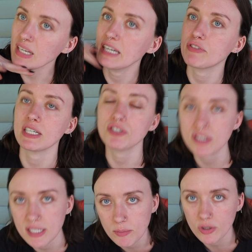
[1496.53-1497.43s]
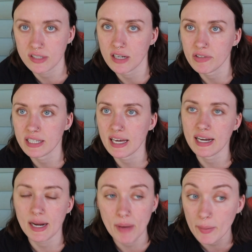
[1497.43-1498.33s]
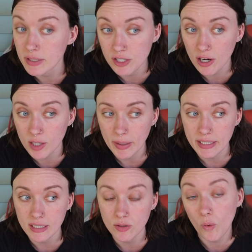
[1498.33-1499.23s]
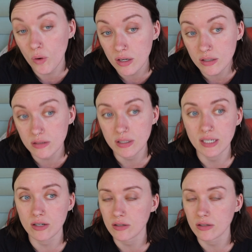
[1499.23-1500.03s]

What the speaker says: if you're interested in more stuff like that, I'm happy to talk about it, or like